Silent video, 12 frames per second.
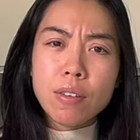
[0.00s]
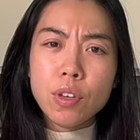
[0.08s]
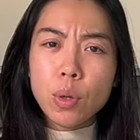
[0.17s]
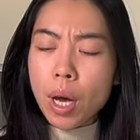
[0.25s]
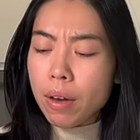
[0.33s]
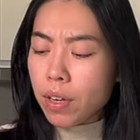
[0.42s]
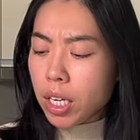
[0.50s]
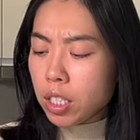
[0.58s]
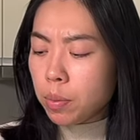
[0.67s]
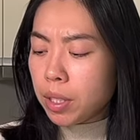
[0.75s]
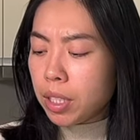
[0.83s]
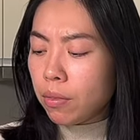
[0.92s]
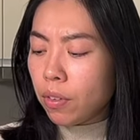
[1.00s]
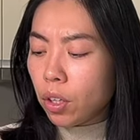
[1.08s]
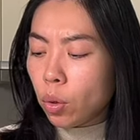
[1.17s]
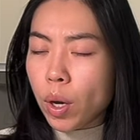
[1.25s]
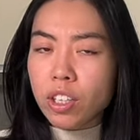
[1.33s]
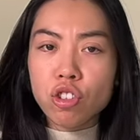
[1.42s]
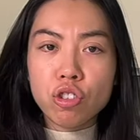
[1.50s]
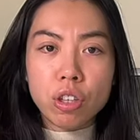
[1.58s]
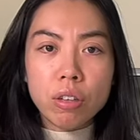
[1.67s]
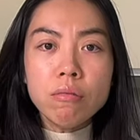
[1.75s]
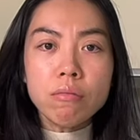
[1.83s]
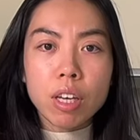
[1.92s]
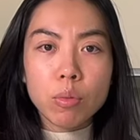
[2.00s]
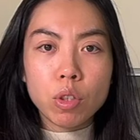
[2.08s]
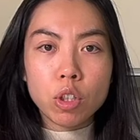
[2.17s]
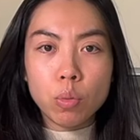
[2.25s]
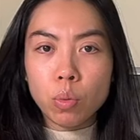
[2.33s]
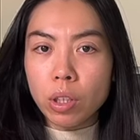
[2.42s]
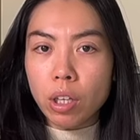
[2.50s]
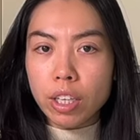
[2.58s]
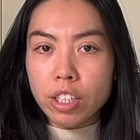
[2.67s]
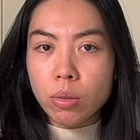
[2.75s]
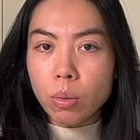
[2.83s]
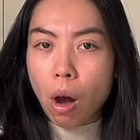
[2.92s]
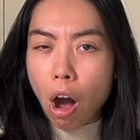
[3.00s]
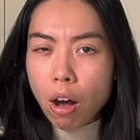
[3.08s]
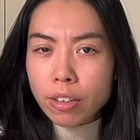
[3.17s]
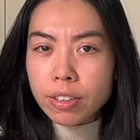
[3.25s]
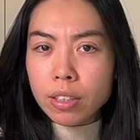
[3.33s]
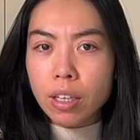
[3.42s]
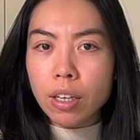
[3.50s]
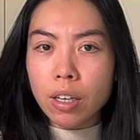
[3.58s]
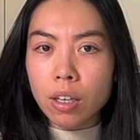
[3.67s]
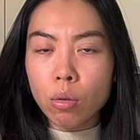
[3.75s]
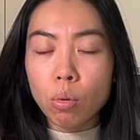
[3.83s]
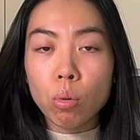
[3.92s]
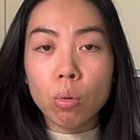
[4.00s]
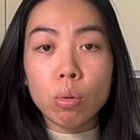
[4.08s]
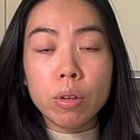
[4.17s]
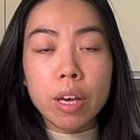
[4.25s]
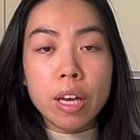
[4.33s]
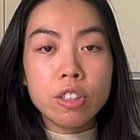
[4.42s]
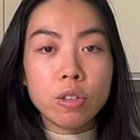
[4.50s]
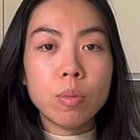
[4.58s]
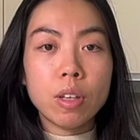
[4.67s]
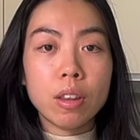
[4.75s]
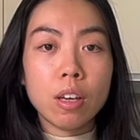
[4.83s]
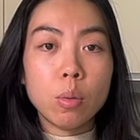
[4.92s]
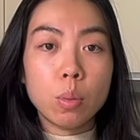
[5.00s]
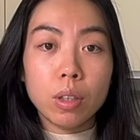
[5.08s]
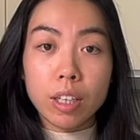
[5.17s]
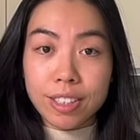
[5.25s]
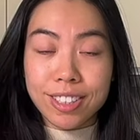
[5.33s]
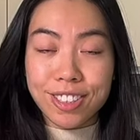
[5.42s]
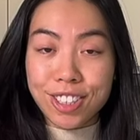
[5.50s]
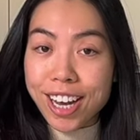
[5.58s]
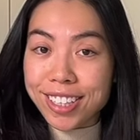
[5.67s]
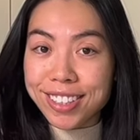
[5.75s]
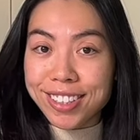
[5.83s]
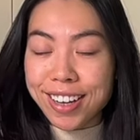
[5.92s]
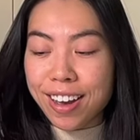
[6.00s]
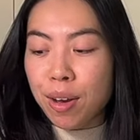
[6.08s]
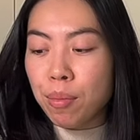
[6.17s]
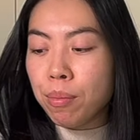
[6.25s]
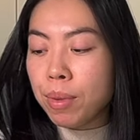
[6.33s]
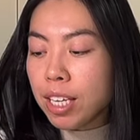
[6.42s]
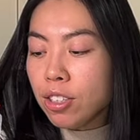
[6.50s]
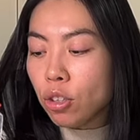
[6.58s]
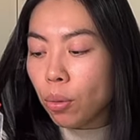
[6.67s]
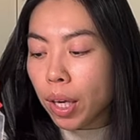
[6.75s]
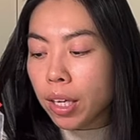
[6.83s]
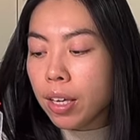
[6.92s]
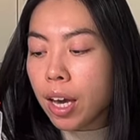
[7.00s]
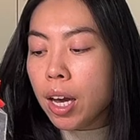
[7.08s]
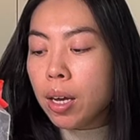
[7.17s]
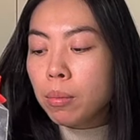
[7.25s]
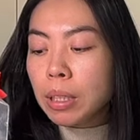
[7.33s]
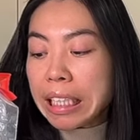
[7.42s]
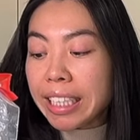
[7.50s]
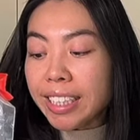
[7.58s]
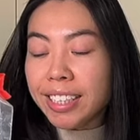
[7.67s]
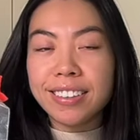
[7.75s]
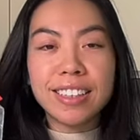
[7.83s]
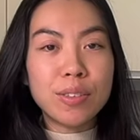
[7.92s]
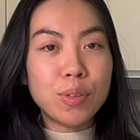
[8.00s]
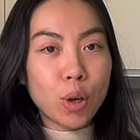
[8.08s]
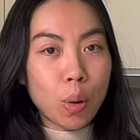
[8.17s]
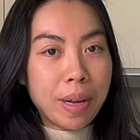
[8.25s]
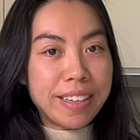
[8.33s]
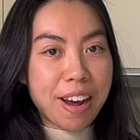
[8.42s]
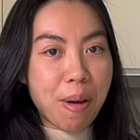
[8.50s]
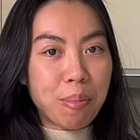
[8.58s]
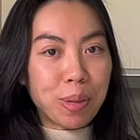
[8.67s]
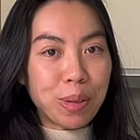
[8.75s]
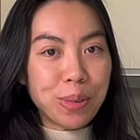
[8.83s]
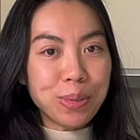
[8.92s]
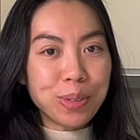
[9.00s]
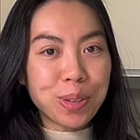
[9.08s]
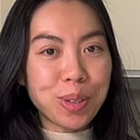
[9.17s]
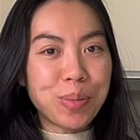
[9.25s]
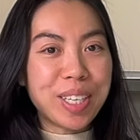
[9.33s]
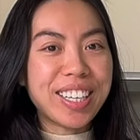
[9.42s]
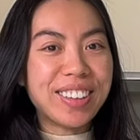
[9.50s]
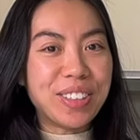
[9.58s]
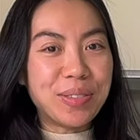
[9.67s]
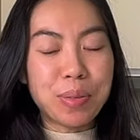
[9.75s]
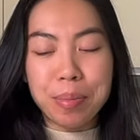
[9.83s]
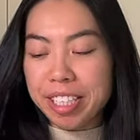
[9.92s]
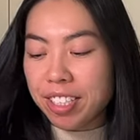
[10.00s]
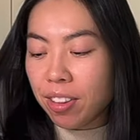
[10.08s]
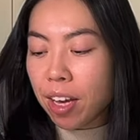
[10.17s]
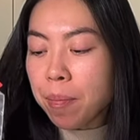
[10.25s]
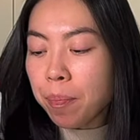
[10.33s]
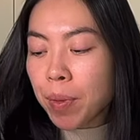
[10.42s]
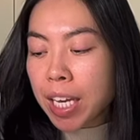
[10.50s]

If you have any specific question that you would like to ask, or there's something that you would like to suggest me doing, please leave your comment down below so then we can learn from each other.